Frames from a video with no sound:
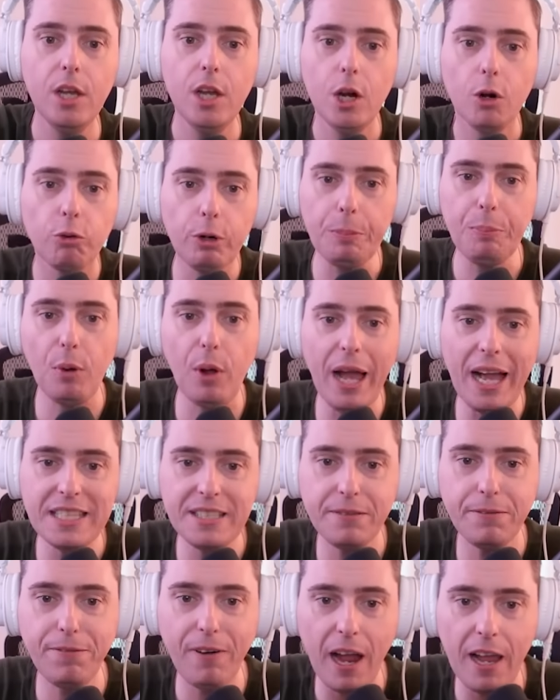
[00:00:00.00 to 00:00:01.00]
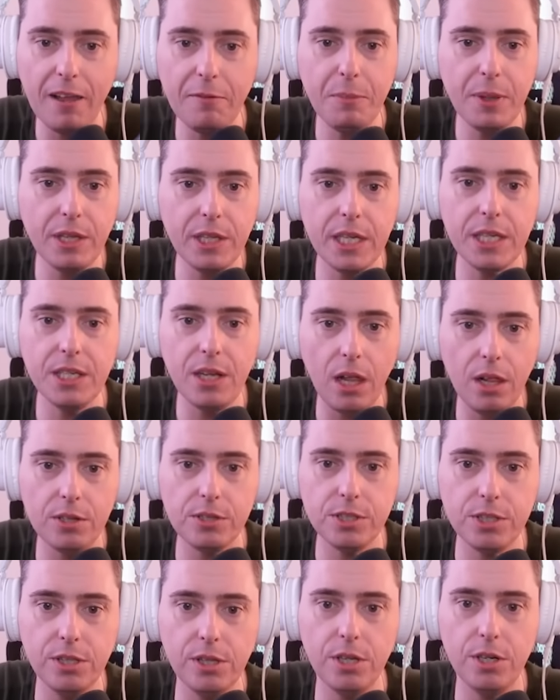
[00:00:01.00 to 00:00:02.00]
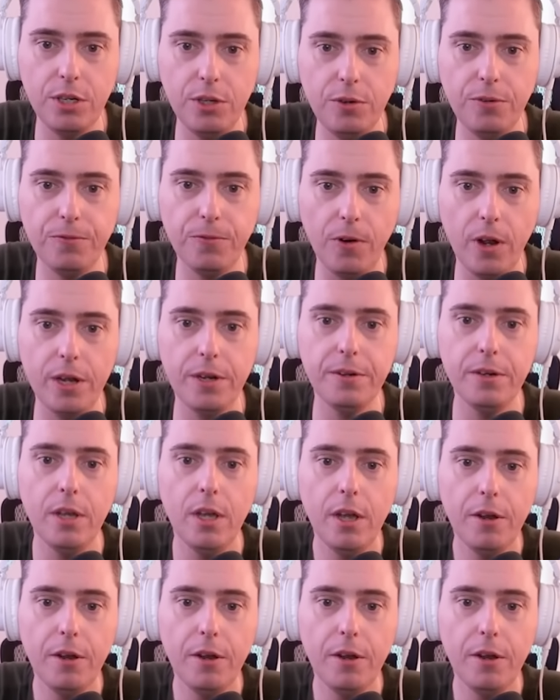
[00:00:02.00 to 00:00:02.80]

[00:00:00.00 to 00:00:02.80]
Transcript: Ripple adds $5 million to the new fund